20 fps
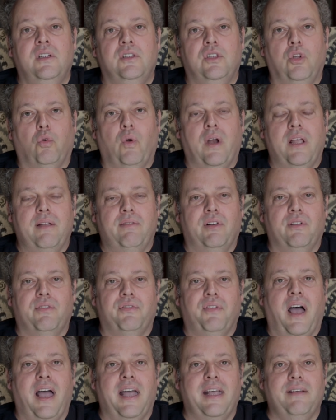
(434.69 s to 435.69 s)
the Raven
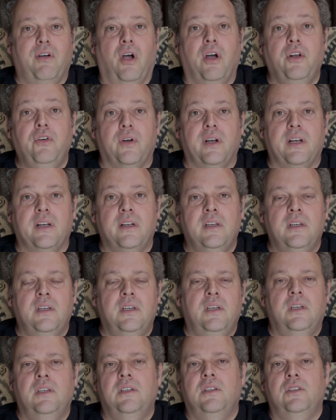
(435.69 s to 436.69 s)
500,
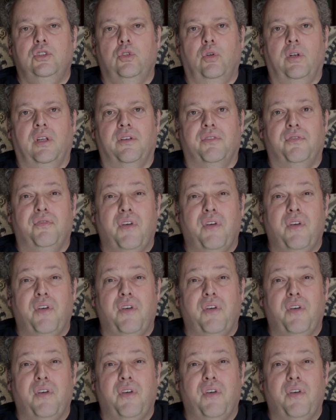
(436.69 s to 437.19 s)
shooting